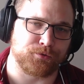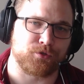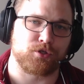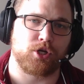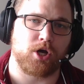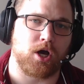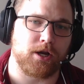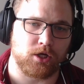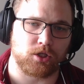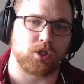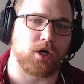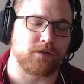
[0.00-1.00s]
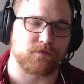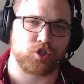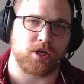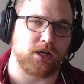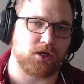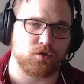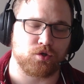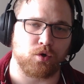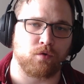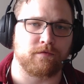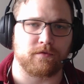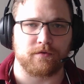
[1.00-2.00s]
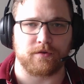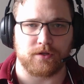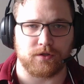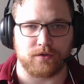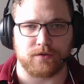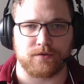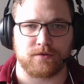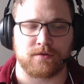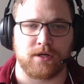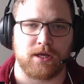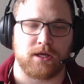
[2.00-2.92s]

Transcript: There's not a lot of change over the years.